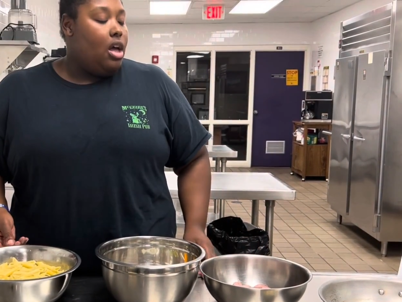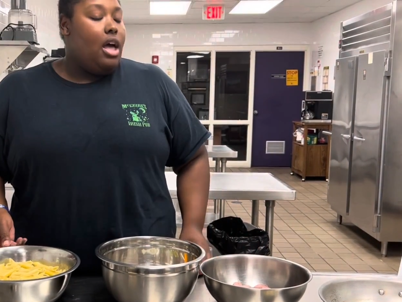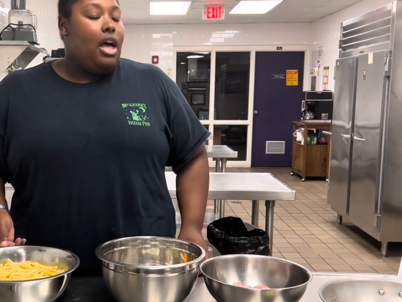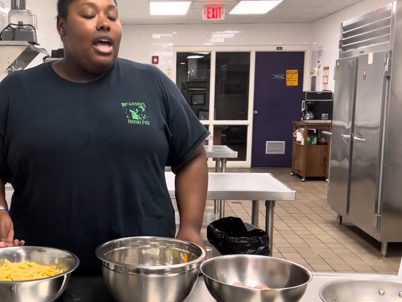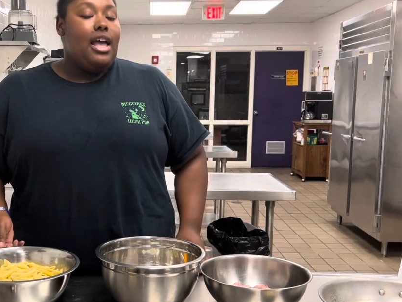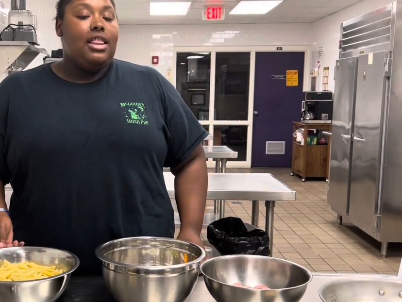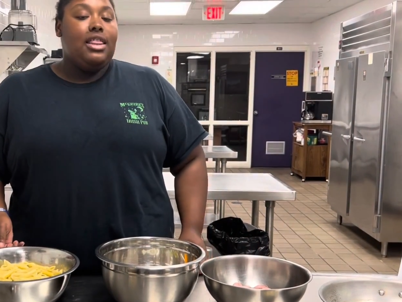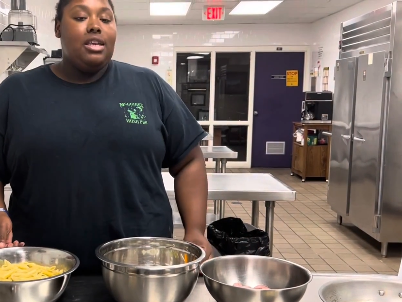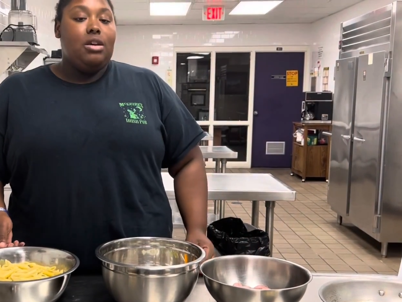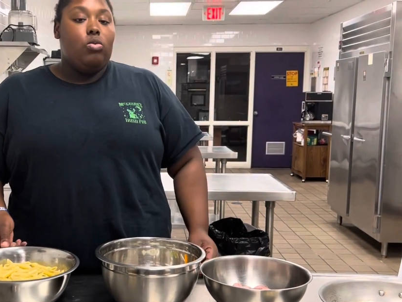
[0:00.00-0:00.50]

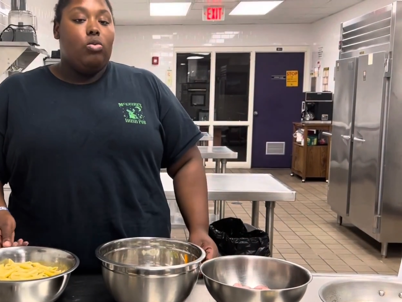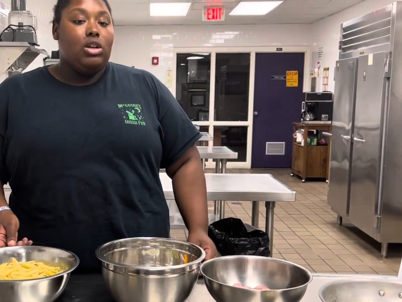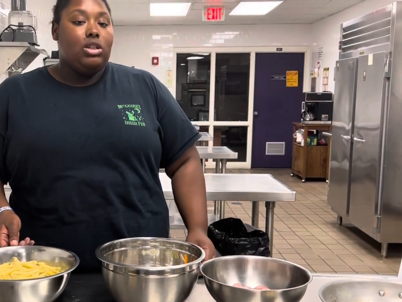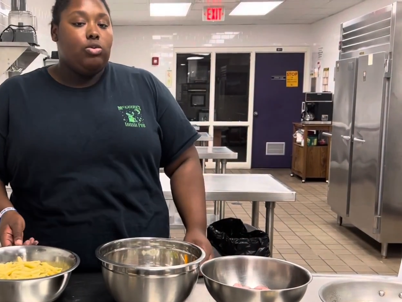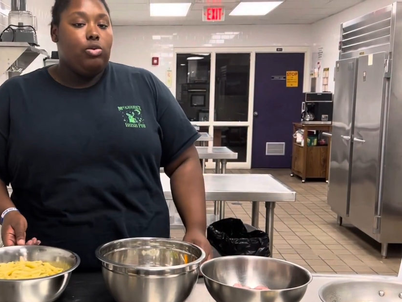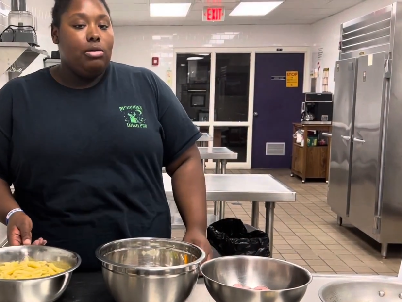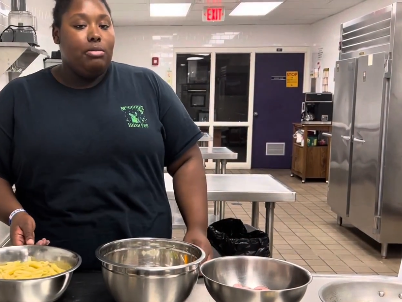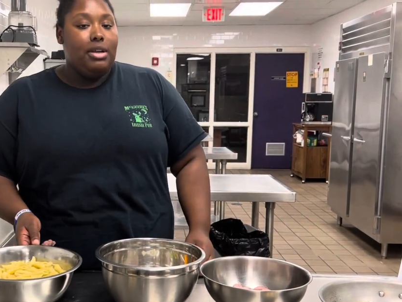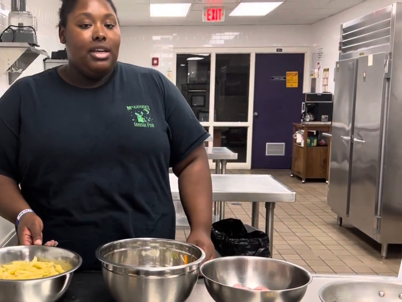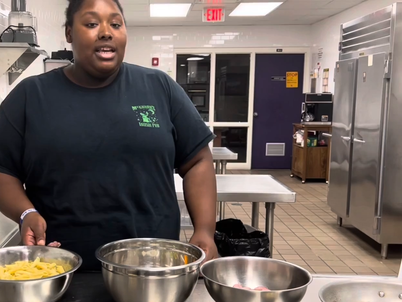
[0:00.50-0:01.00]
And then once
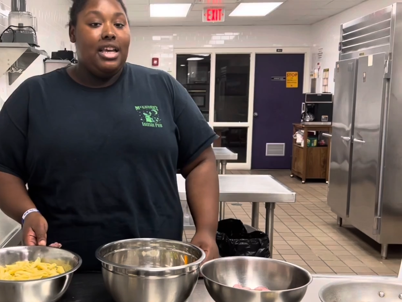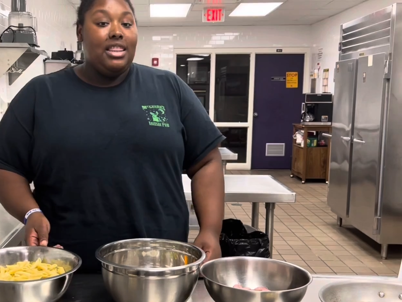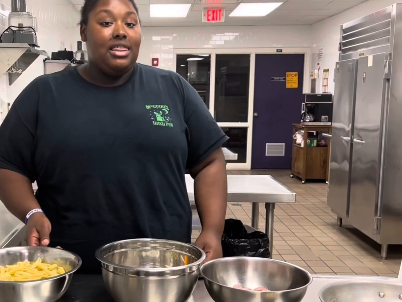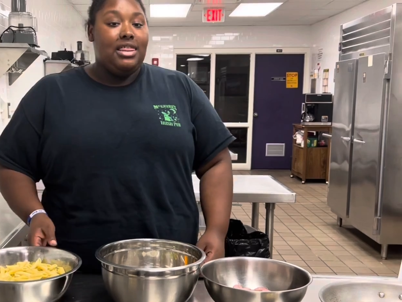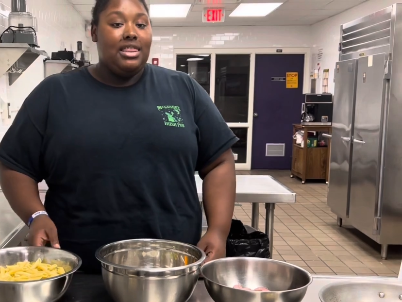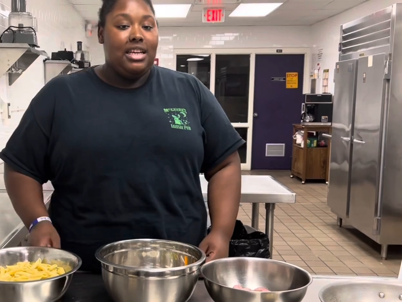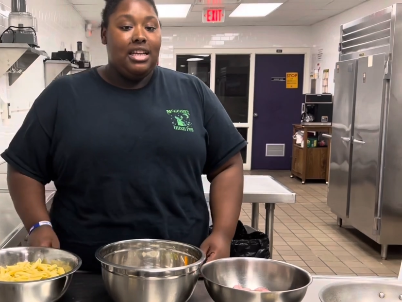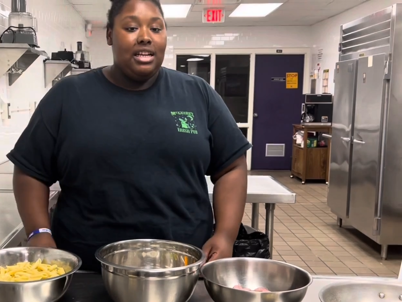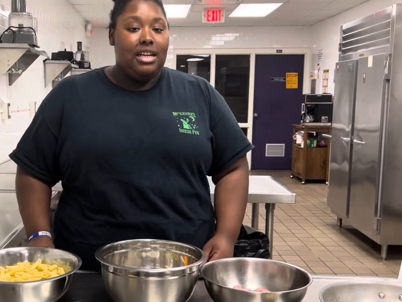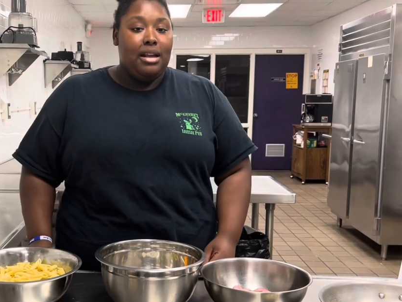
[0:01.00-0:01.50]
we get
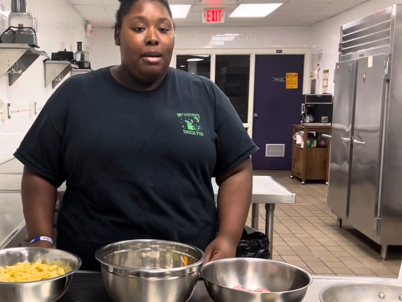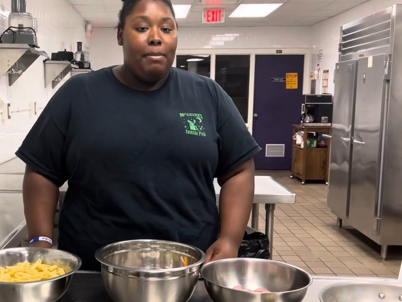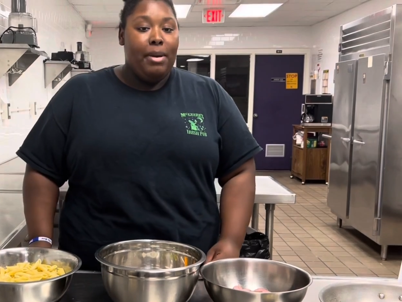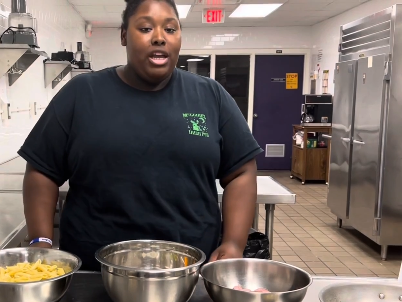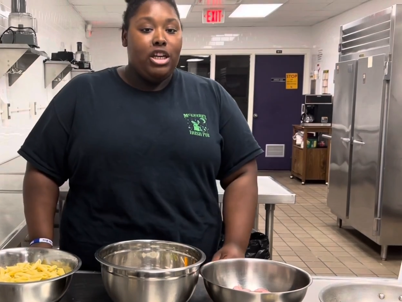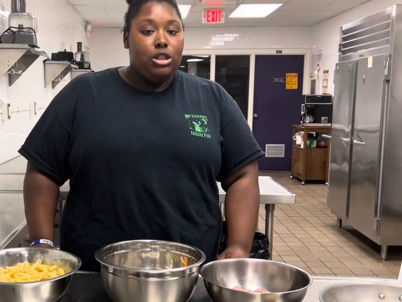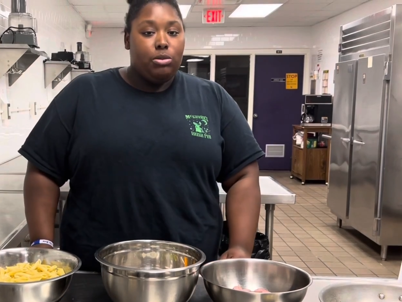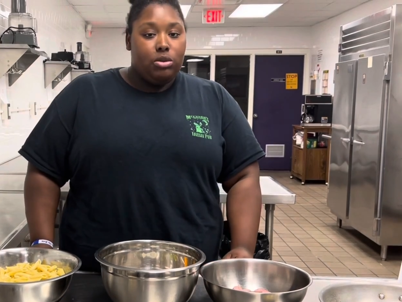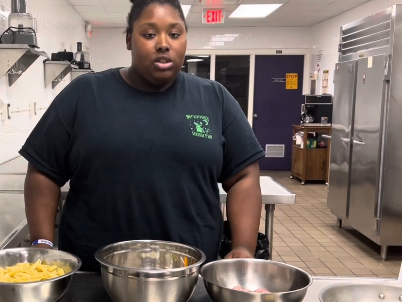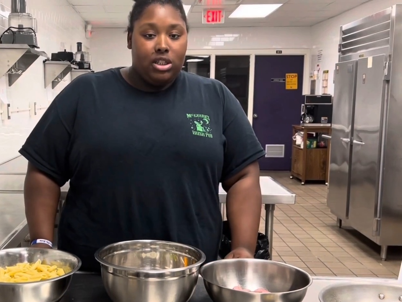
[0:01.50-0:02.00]
the
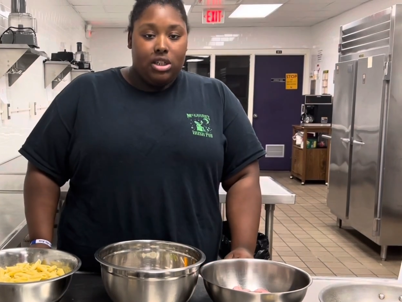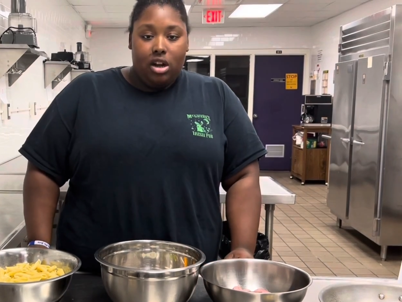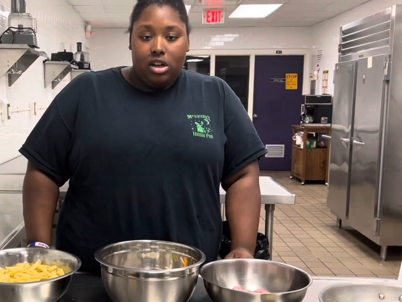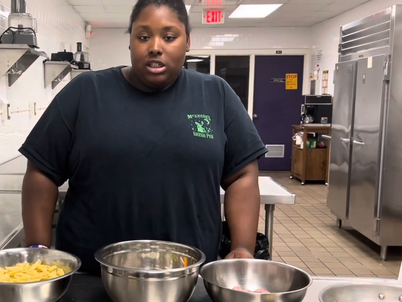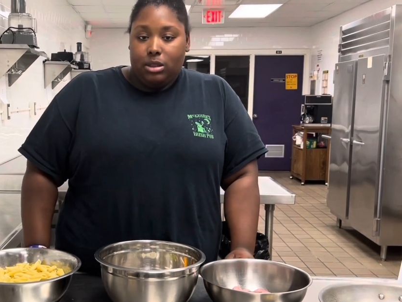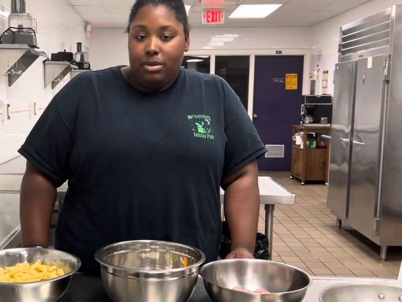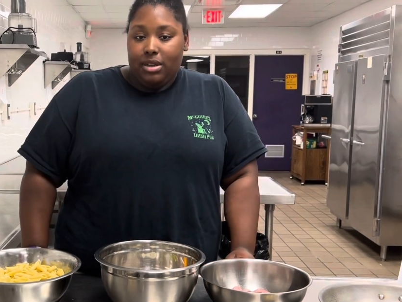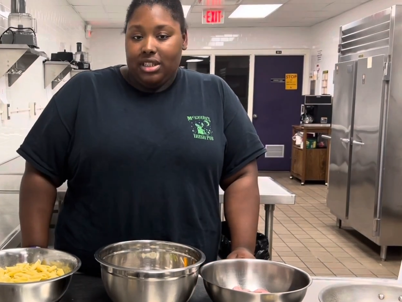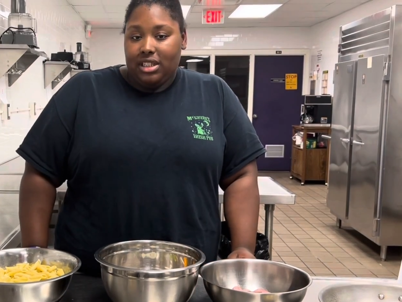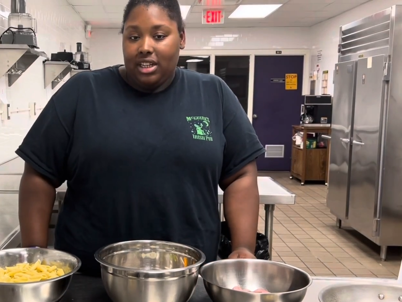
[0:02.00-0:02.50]
vegetable
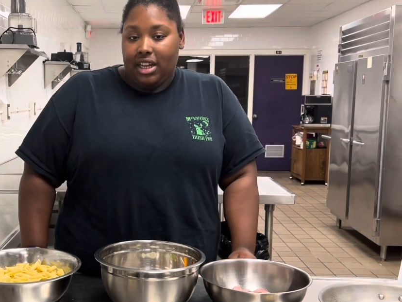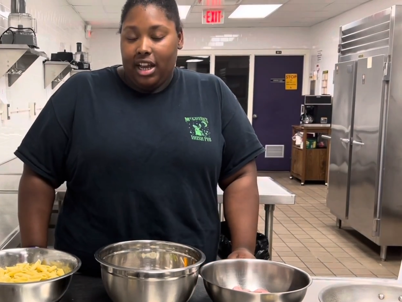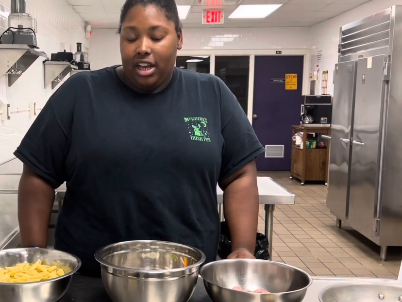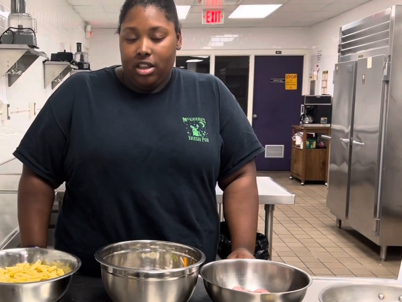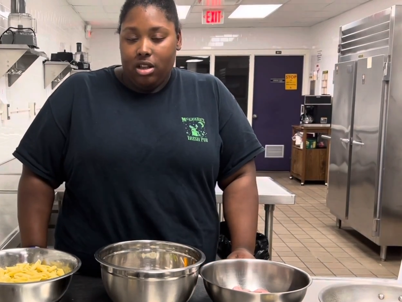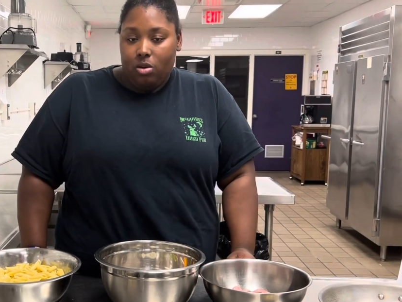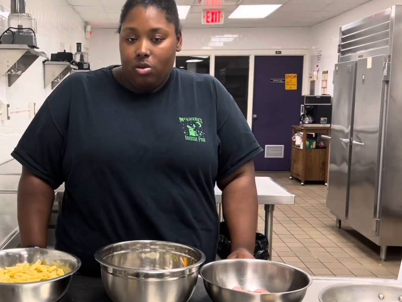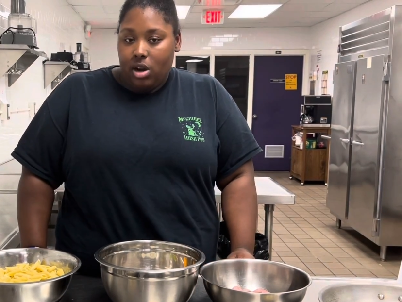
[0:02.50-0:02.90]
sauce mixed together,